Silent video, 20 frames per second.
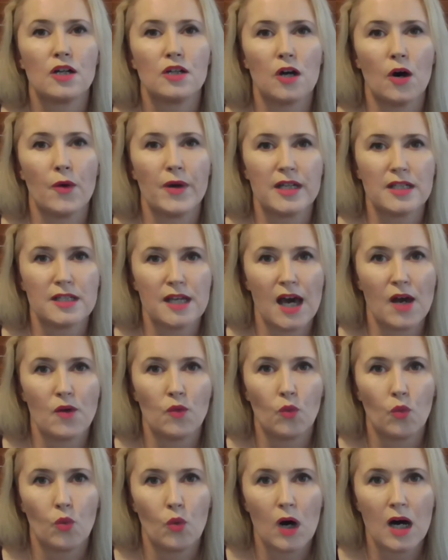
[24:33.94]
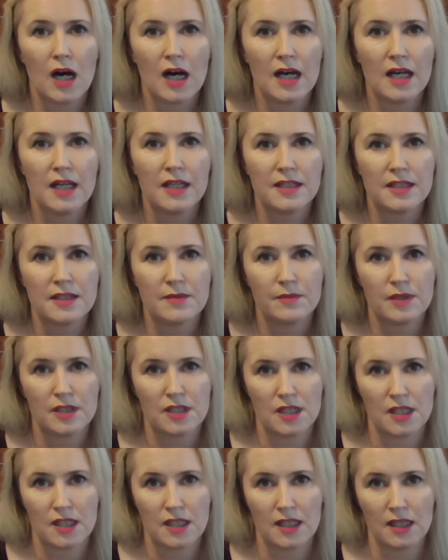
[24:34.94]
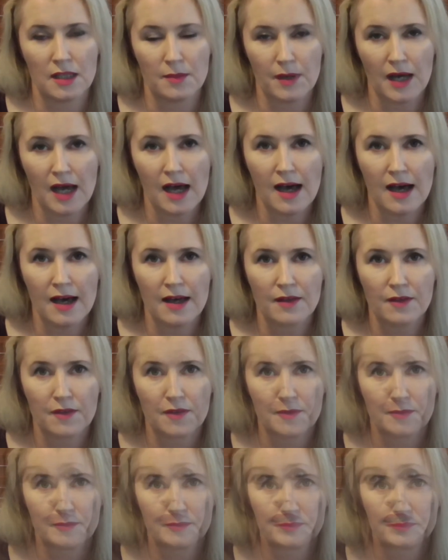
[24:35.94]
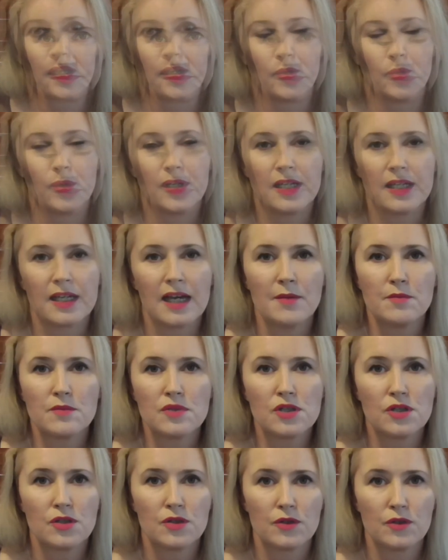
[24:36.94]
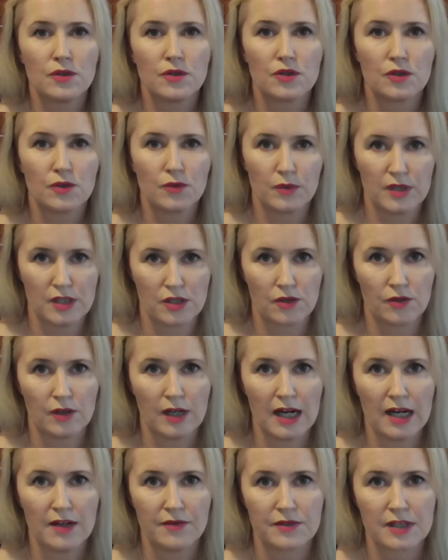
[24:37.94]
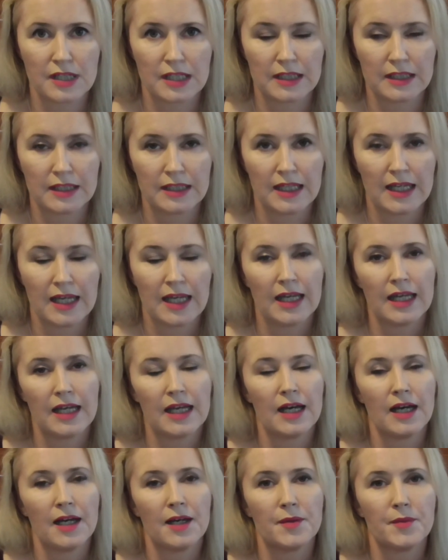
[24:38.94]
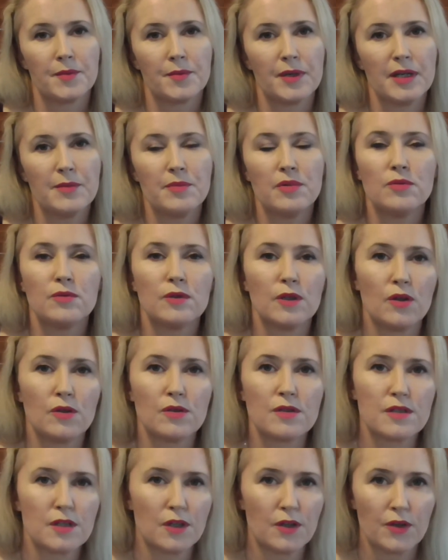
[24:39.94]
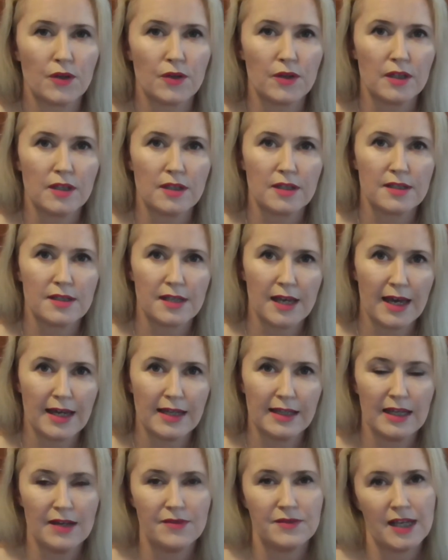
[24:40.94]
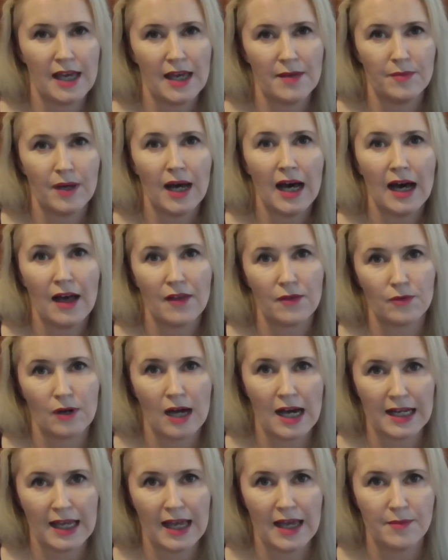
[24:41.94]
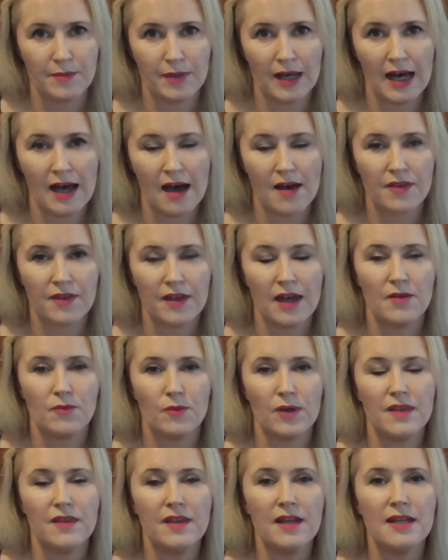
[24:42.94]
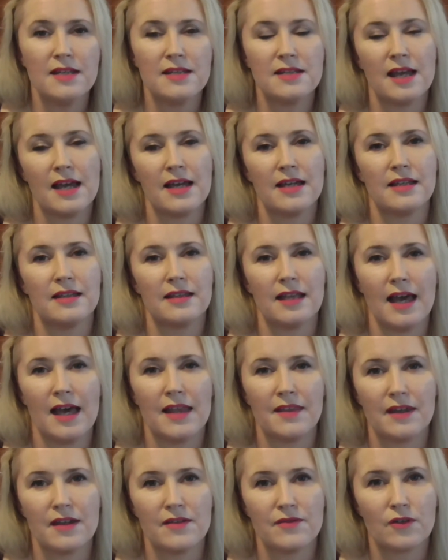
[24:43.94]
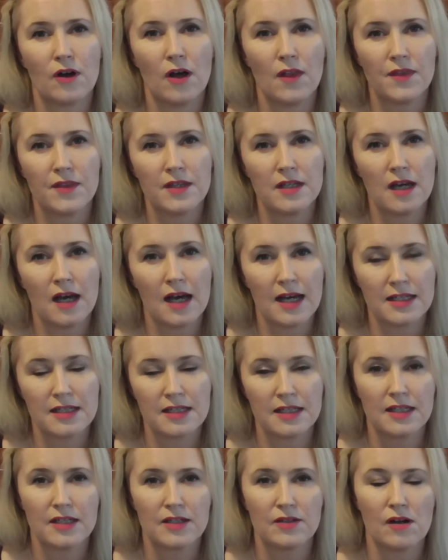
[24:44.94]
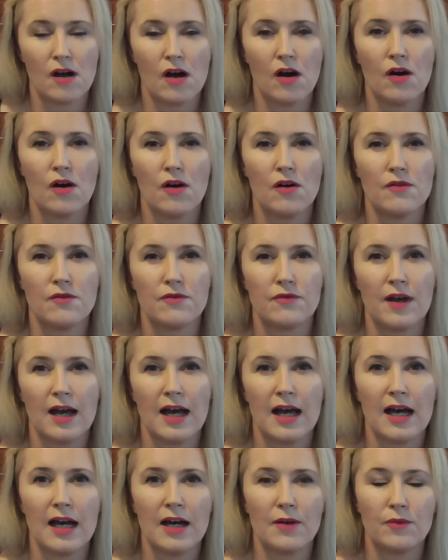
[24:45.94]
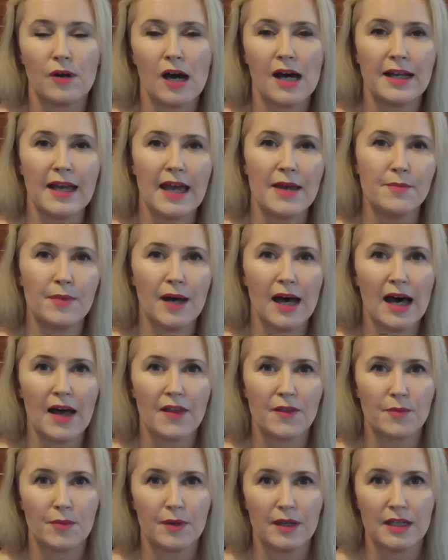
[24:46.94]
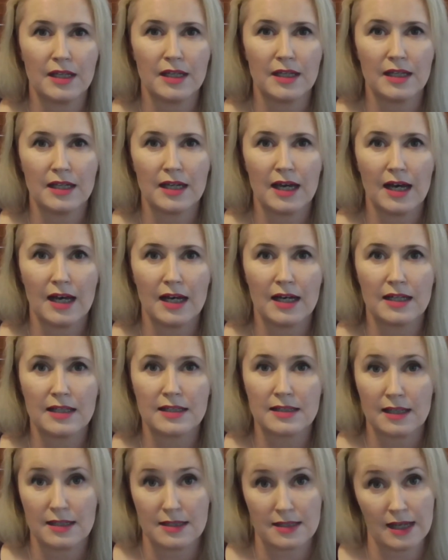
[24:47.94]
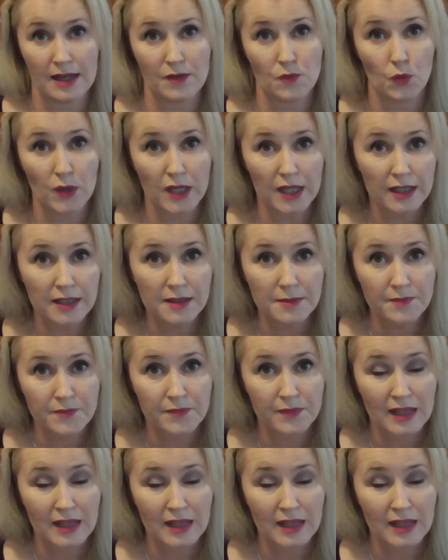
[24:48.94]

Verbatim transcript: going down one particular path. When it comes to, to witchcraft, people will also say left hand path, right hand path. And when they're saying that, they've got the idea of uh, right hand path being, uh, say, Wicca,